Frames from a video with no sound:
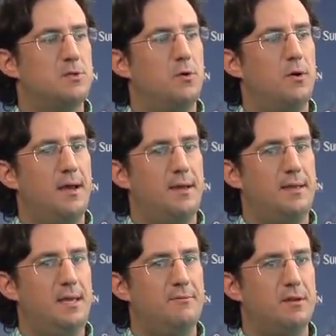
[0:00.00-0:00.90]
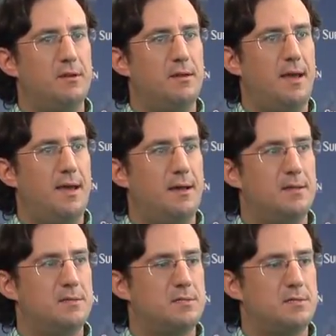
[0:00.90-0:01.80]
So even
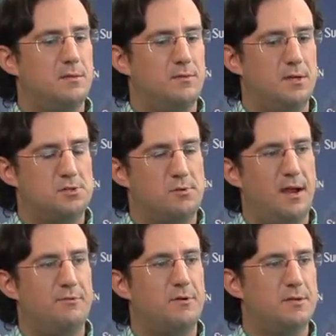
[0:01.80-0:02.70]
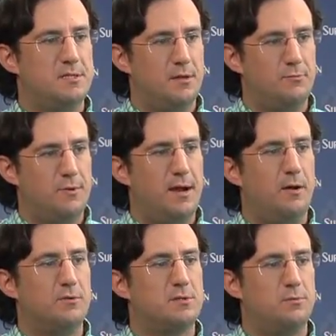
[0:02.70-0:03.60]
as the driver is en
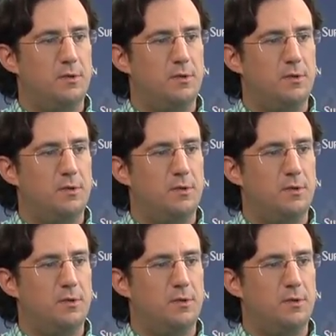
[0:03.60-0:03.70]
route,